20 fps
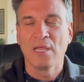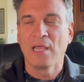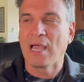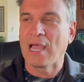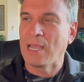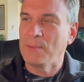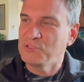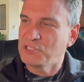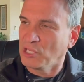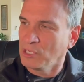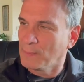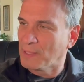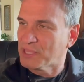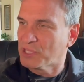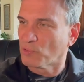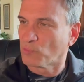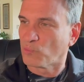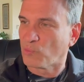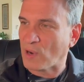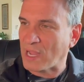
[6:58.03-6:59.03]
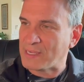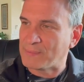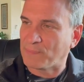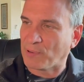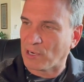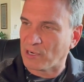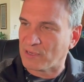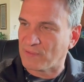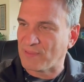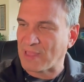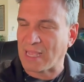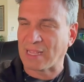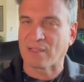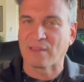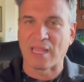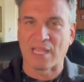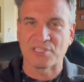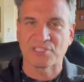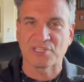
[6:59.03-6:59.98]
I'm talking about the right part of that glass